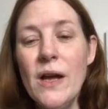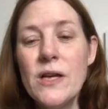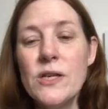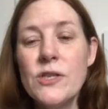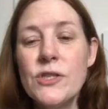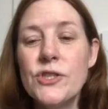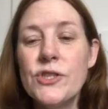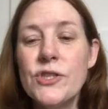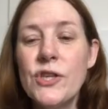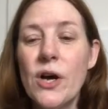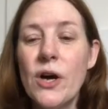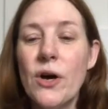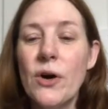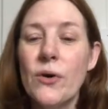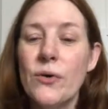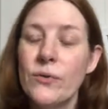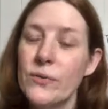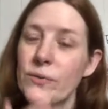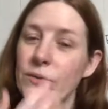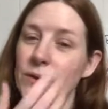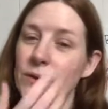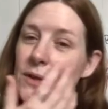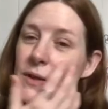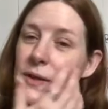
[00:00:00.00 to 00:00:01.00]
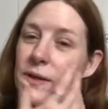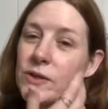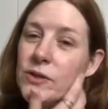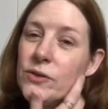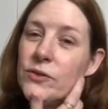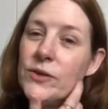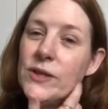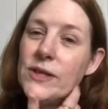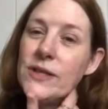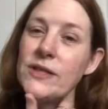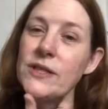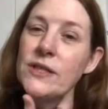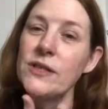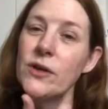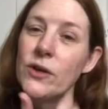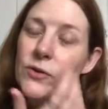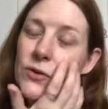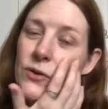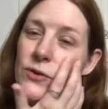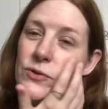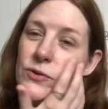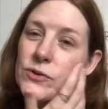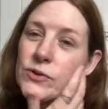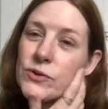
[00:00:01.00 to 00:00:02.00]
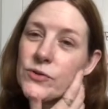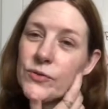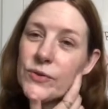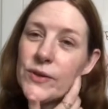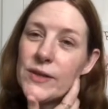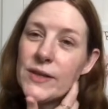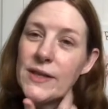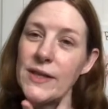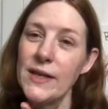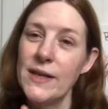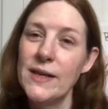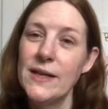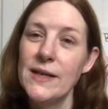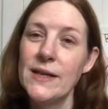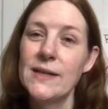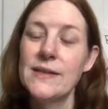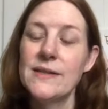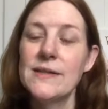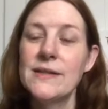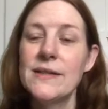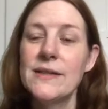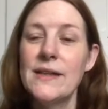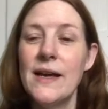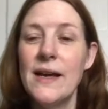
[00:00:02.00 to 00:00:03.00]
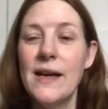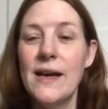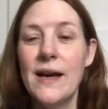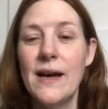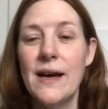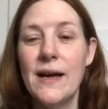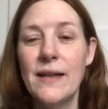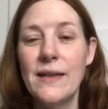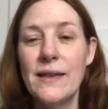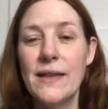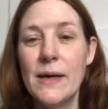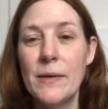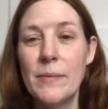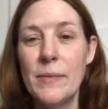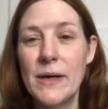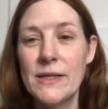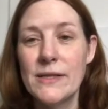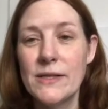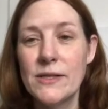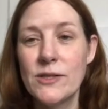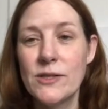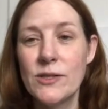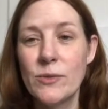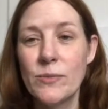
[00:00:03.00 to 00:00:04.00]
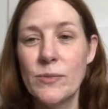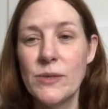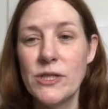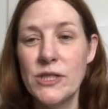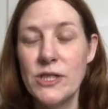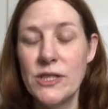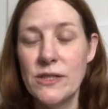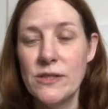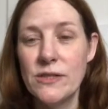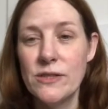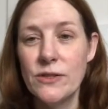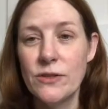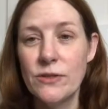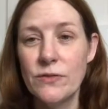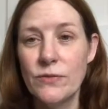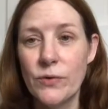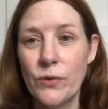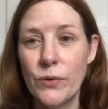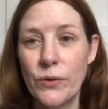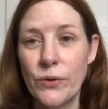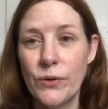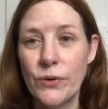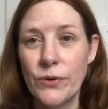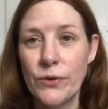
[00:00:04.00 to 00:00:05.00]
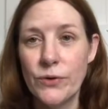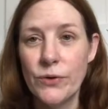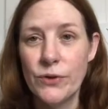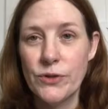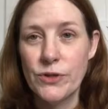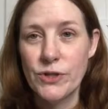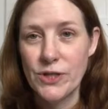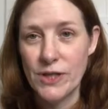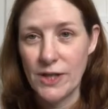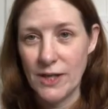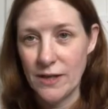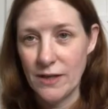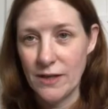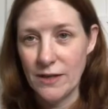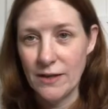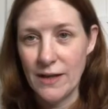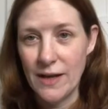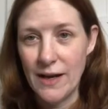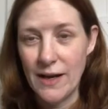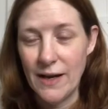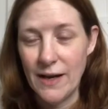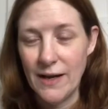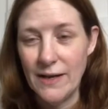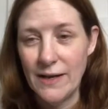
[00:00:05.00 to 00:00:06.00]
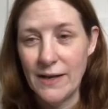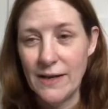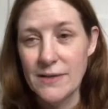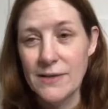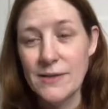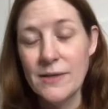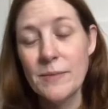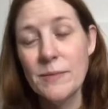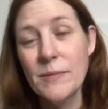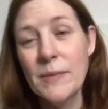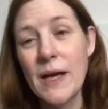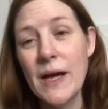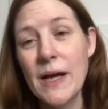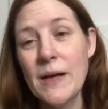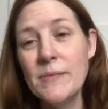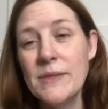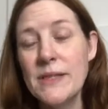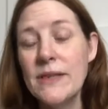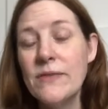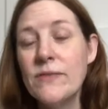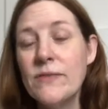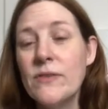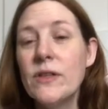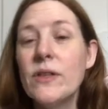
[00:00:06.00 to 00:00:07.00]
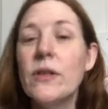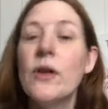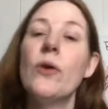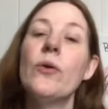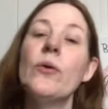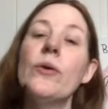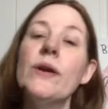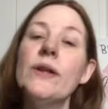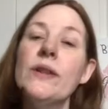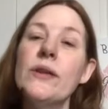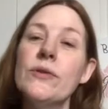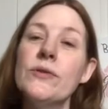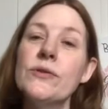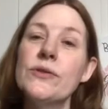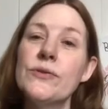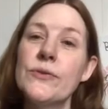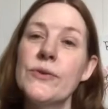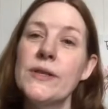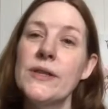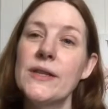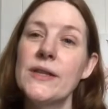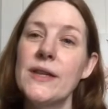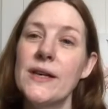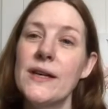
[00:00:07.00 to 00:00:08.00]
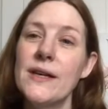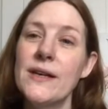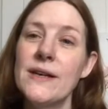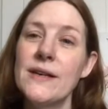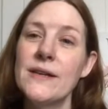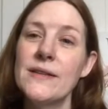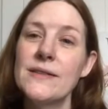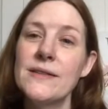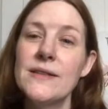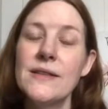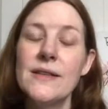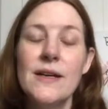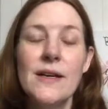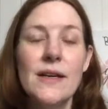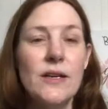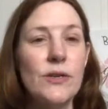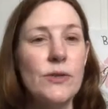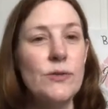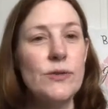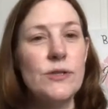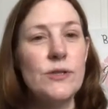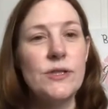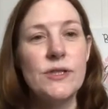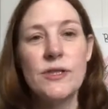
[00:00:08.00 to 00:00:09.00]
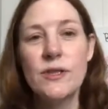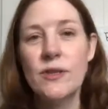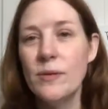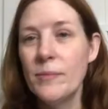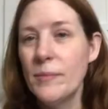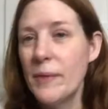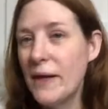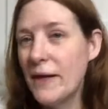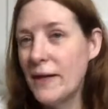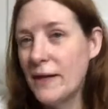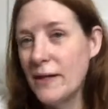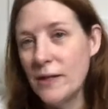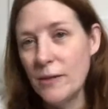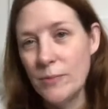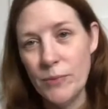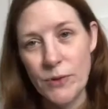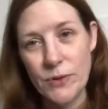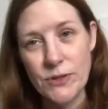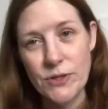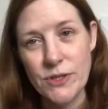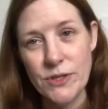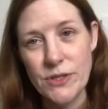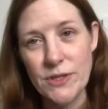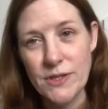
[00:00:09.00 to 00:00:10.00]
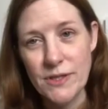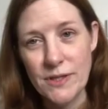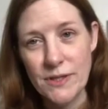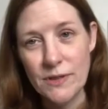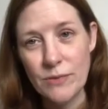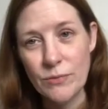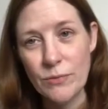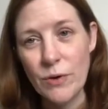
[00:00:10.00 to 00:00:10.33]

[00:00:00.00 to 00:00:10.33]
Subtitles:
So you need to know those 3 things, and that makes it so much easier for ordering your shade online. Now sometimes even knowing those 3 things, you still may end up purchasing the